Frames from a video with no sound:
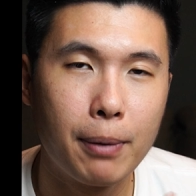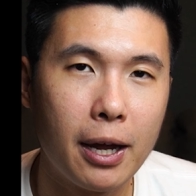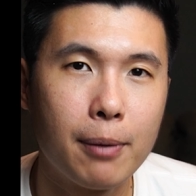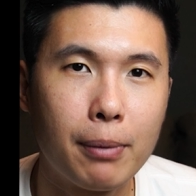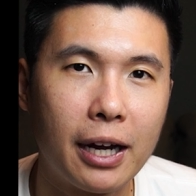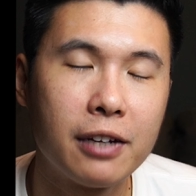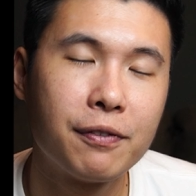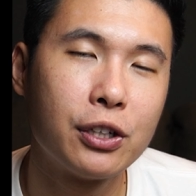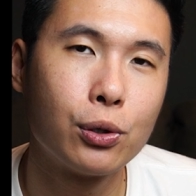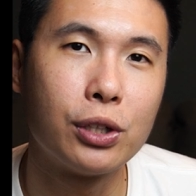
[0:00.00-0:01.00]
Bear in mind,
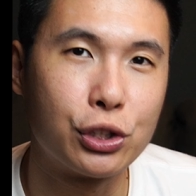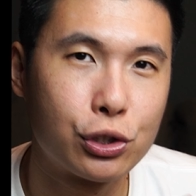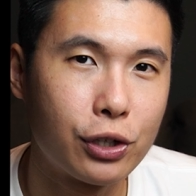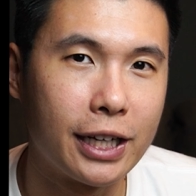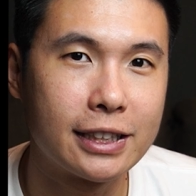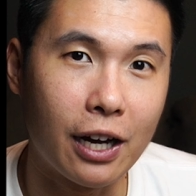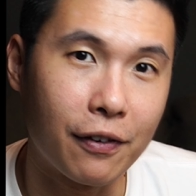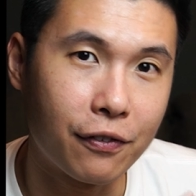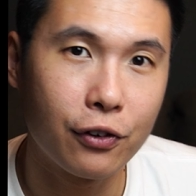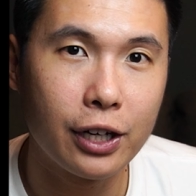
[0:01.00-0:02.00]
even though the trades are
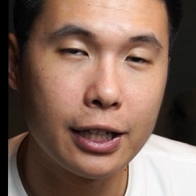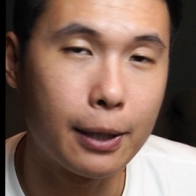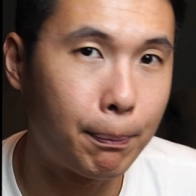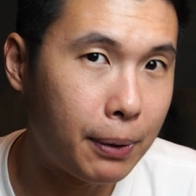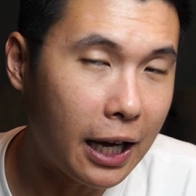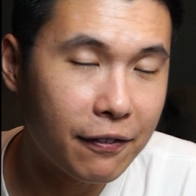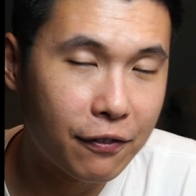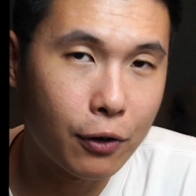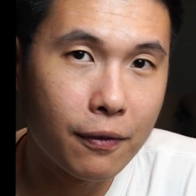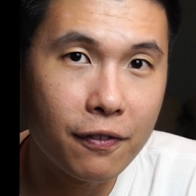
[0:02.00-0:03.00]
free, the
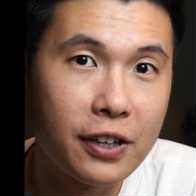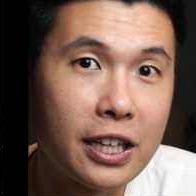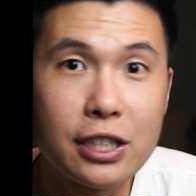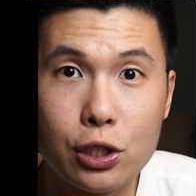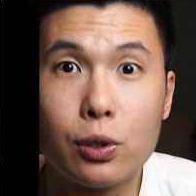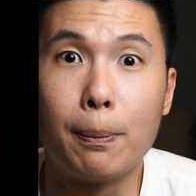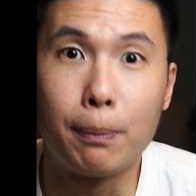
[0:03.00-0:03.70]
platform fee still